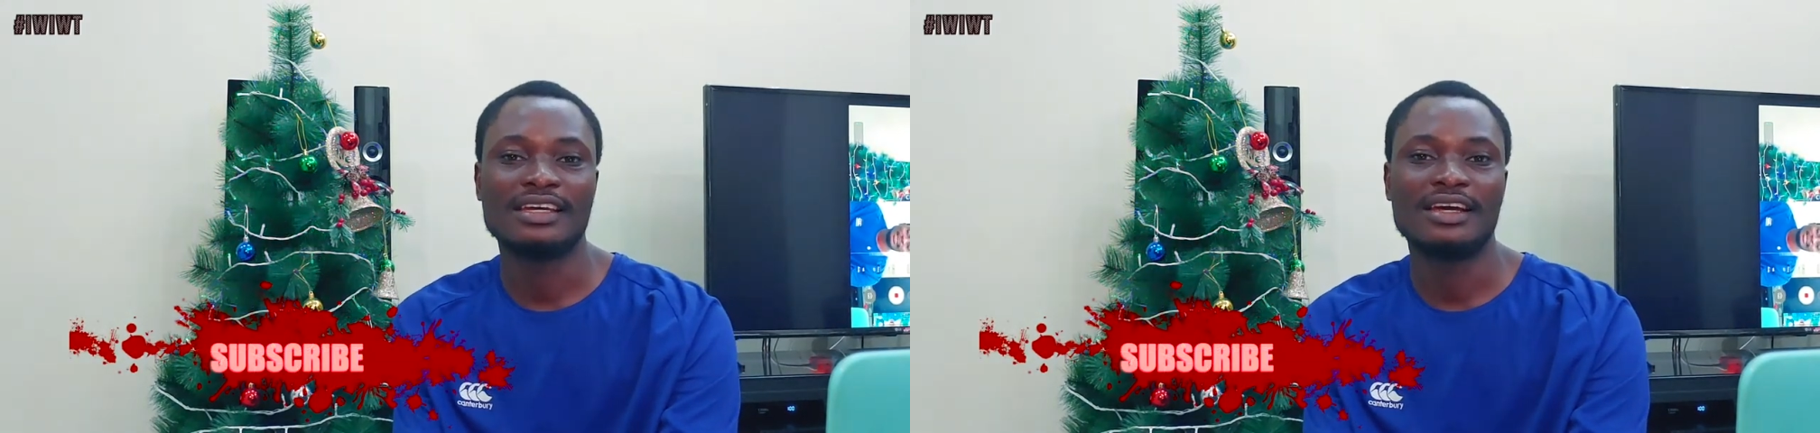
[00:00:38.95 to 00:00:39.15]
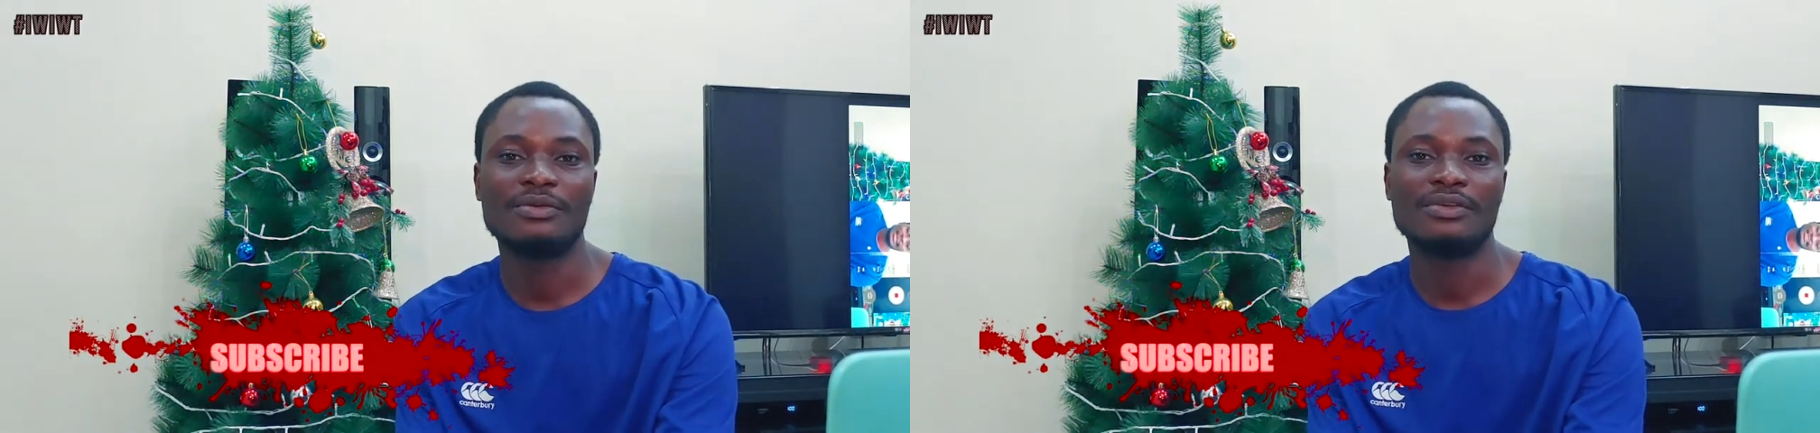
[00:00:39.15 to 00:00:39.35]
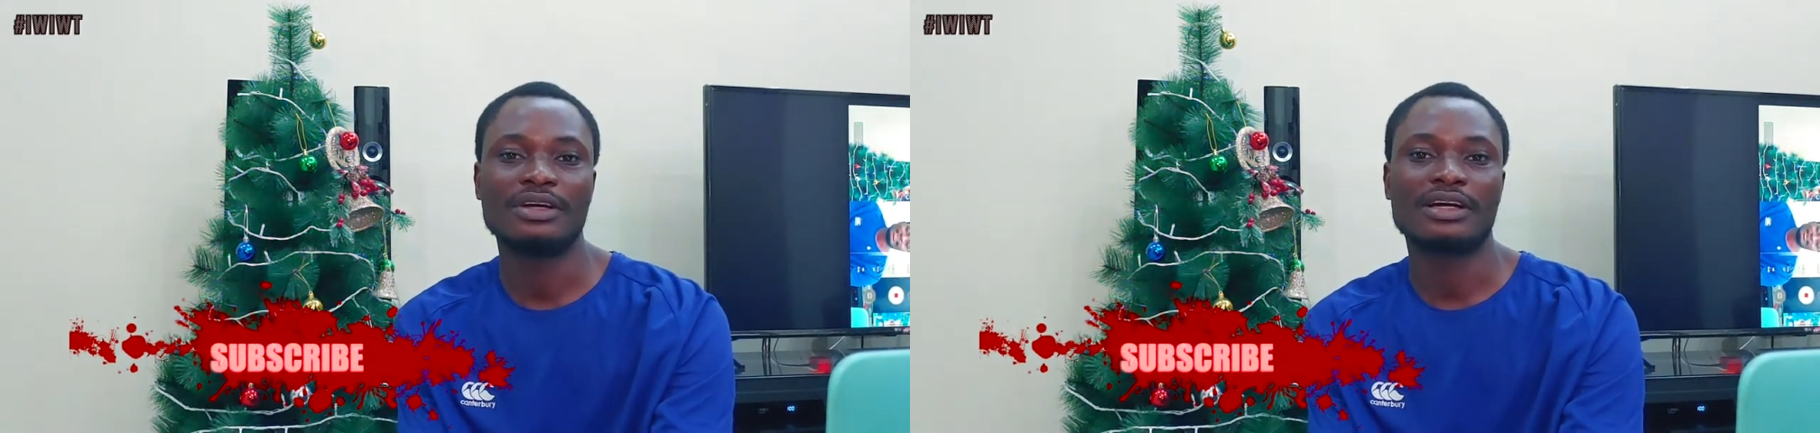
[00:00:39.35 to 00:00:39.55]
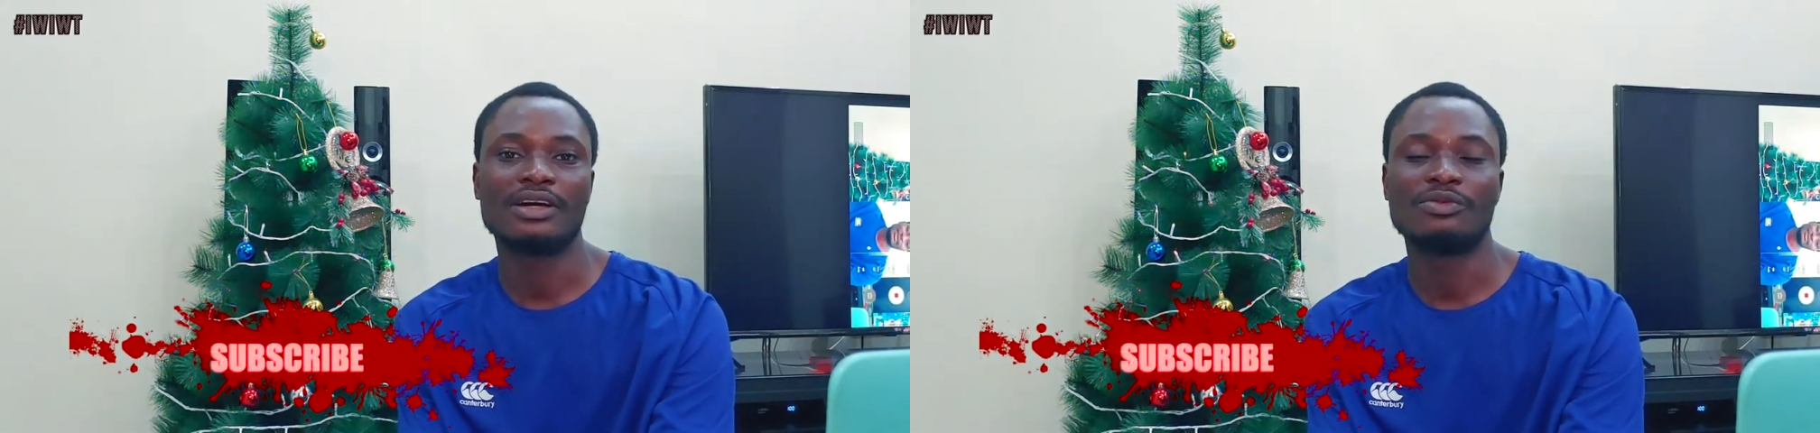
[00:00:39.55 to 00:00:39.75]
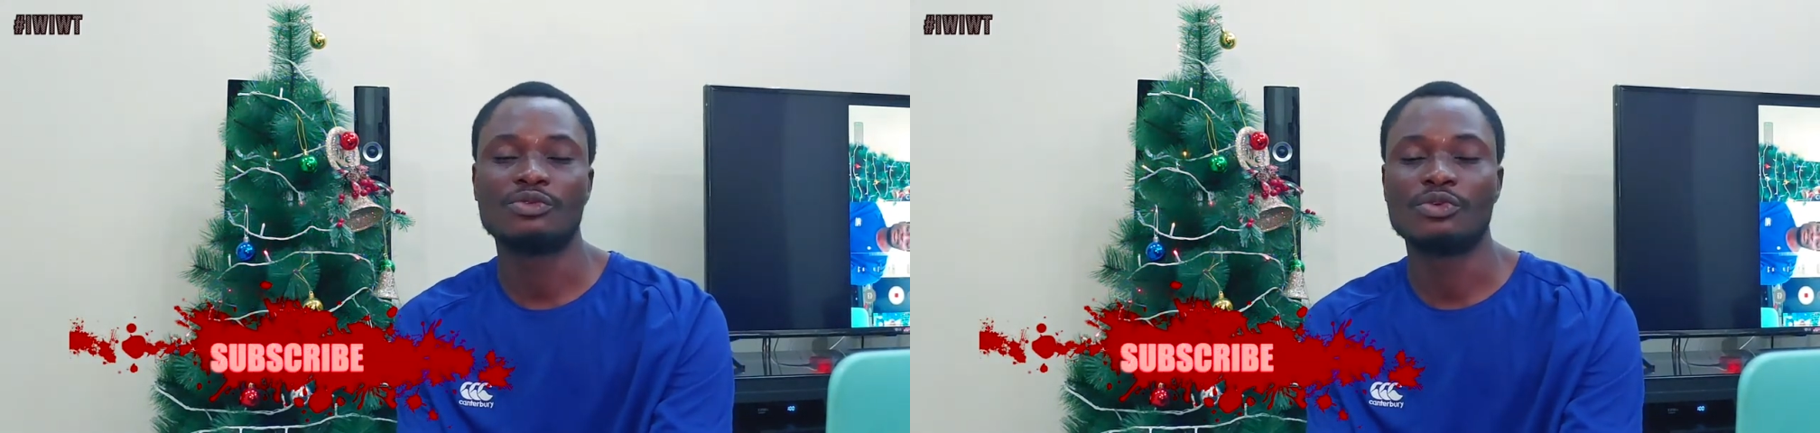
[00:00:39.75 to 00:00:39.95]
helps your
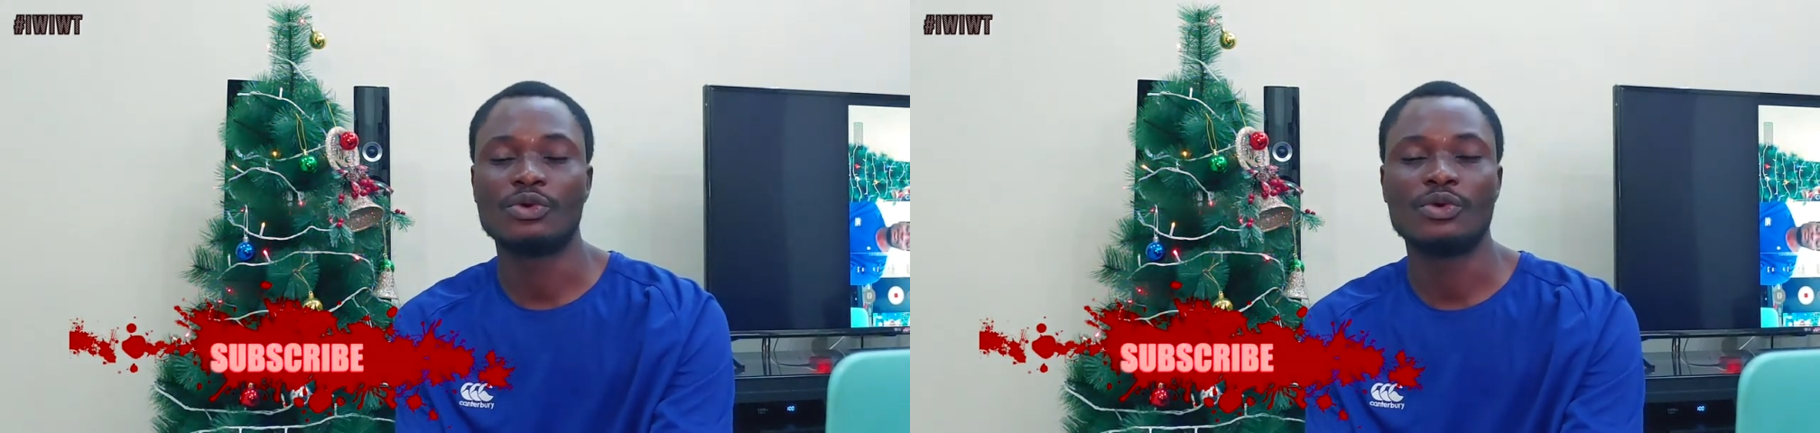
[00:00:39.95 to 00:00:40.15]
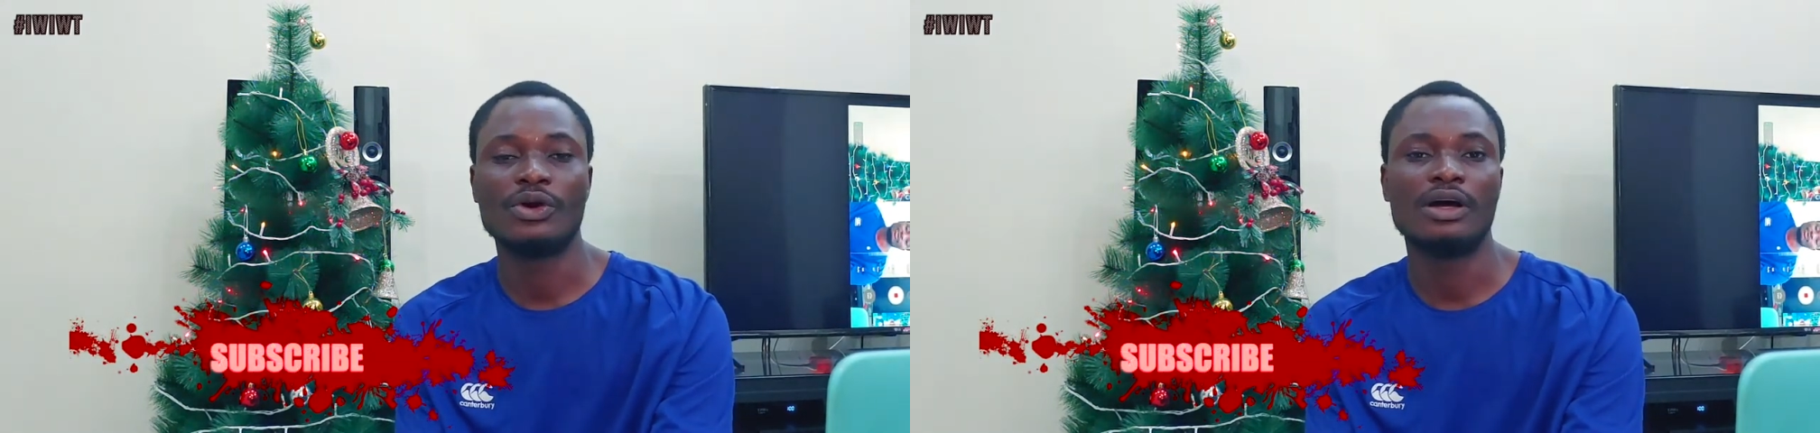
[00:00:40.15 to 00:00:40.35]
account grow.